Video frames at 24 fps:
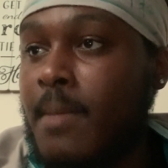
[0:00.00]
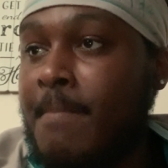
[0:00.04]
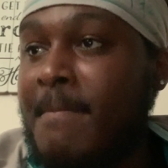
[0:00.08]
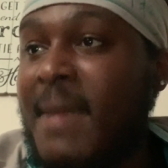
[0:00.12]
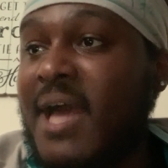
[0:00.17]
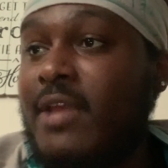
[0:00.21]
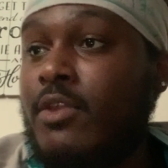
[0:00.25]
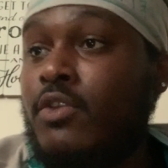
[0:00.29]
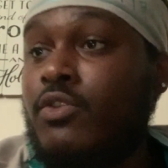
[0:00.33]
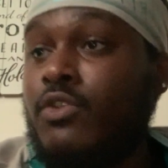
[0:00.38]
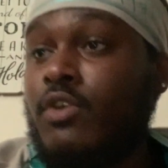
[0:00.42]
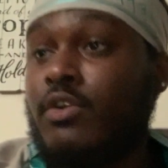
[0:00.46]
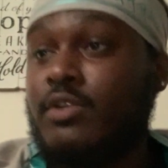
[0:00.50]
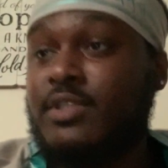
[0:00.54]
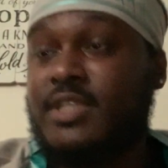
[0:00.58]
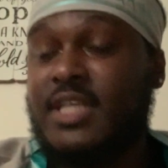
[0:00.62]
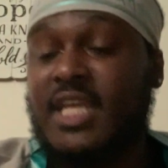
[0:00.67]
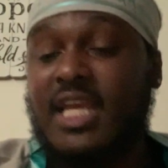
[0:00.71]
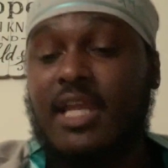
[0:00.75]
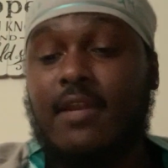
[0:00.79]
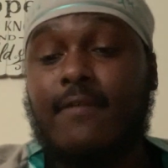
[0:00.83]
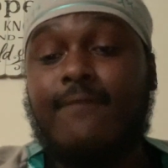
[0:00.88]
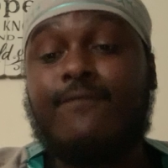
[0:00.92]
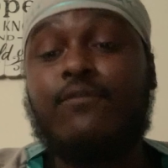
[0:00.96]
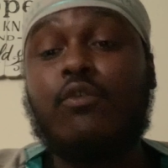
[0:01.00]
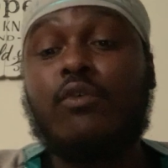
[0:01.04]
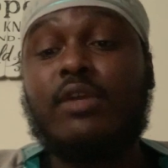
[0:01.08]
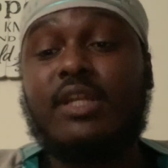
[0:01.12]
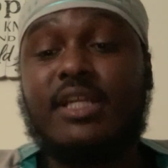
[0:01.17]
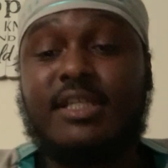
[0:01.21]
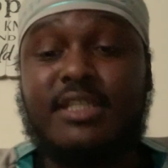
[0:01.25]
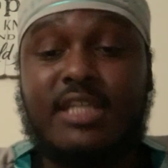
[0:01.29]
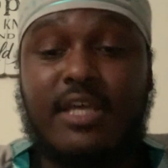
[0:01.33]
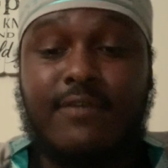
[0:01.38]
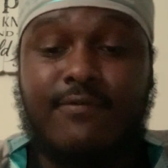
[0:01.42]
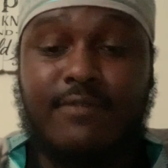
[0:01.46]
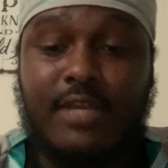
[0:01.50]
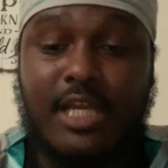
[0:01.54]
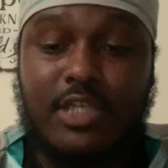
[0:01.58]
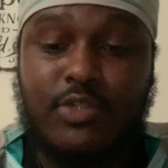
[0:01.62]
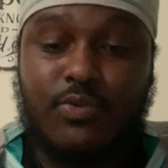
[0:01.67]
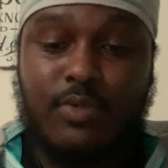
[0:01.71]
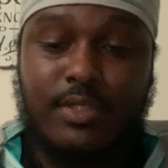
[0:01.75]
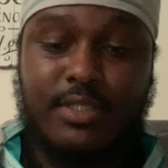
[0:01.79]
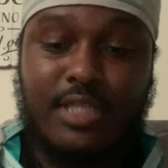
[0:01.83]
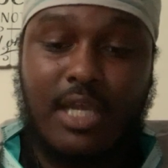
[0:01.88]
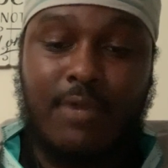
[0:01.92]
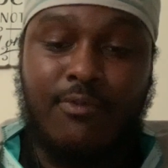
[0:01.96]
Matthew 13 and 47. That's
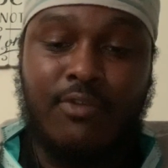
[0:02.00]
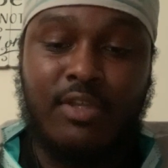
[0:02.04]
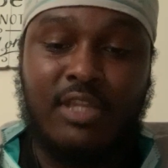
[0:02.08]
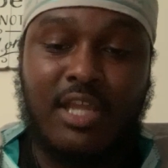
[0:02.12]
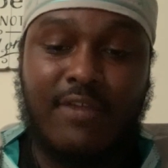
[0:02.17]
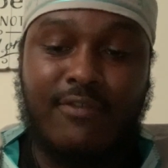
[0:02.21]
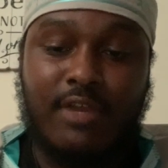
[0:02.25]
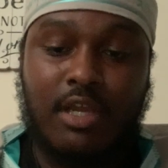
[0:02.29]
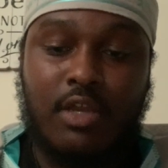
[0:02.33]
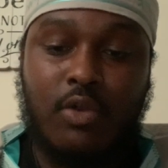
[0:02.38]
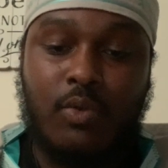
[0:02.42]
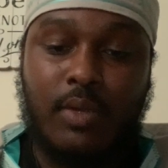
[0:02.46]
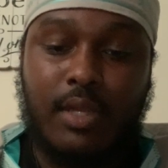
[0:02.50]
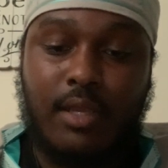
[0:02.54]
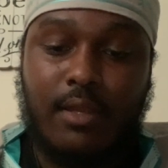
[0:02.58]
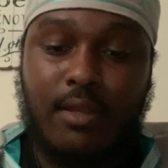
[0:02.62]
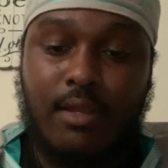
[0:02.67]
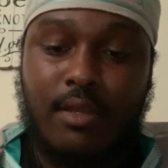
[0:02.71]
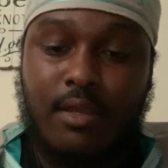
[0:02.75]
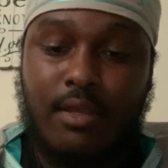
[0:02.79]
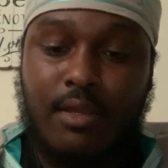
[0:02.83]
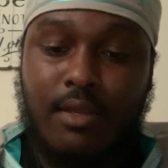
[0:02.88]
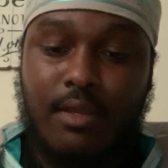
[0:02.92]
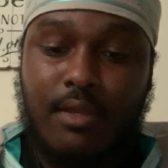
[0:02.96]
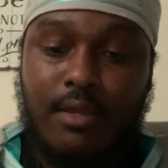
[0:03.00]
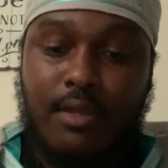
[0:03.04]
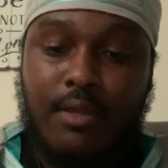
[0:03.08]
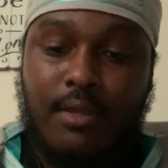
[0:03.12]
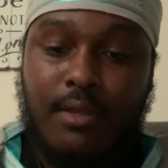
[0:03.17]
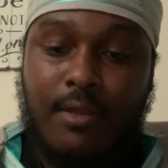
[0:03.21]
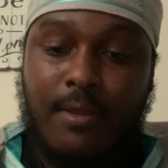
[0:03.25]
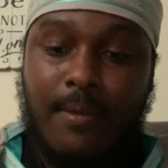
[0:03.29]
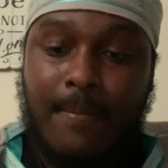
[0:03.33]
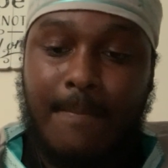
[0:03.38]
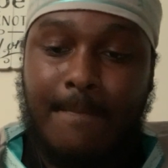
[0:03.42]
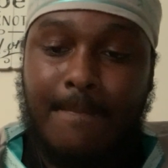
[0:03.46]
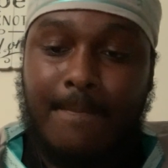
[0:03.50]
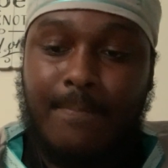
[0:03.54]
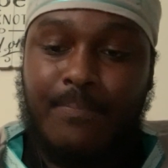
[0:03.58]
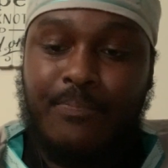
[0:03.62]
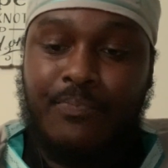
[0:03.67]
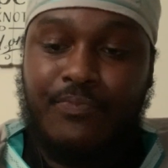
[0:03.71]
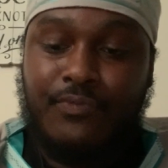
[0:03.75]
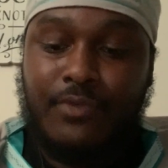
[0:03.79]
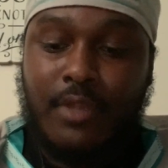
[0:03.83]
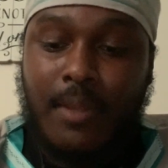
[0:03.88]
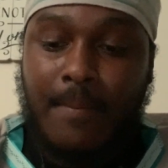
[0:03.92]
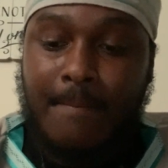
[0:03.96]
where it's at. Read that real quick.
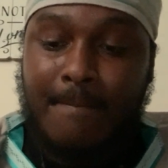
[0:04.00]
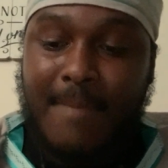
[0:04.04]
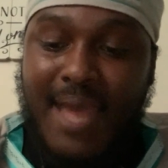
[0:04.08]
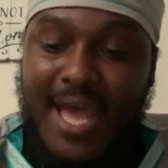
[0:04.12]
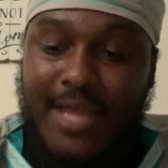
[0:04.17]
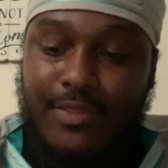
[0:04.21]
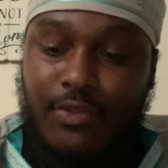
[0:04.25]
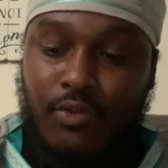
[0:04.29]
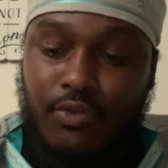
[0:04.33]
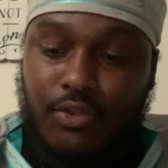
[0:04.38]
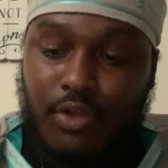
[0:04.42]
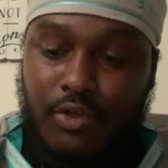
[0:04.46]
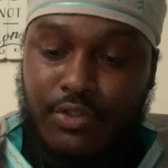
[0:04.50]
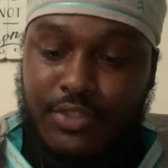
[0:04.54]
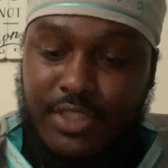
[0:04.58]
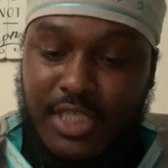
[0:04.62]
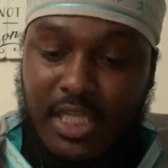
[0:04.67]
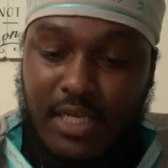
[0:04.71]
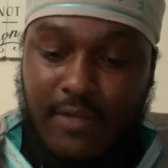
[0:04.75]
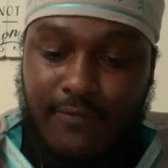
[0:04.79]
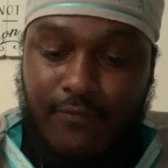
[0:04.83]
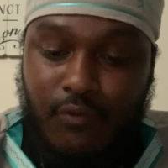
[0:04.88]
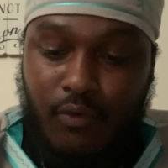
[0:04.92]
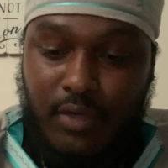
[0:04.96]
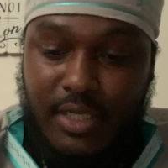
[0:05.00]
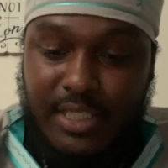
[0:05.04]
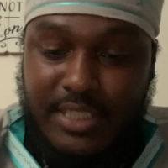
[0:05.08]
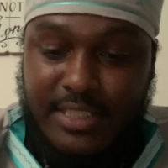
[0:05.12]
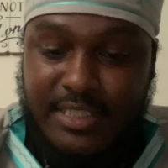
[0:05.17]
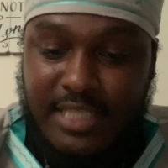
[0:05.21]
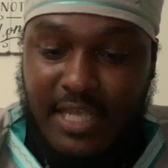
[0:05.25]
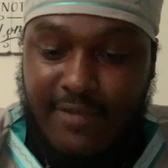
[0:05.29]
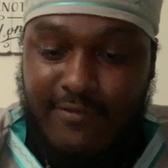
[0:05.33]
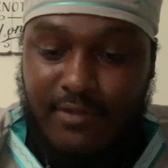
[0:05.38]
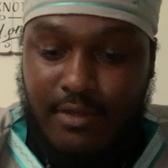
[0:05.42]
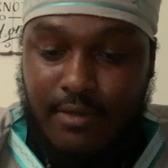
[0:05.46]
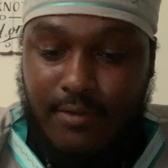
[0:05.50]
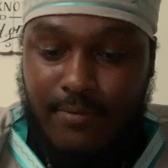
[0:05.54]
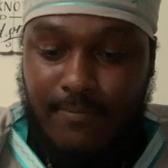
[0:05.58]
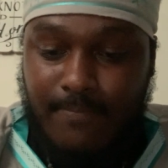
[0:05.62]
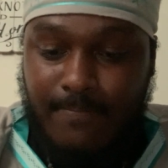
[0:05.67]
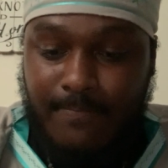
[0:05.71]
Matthew 13 and 47.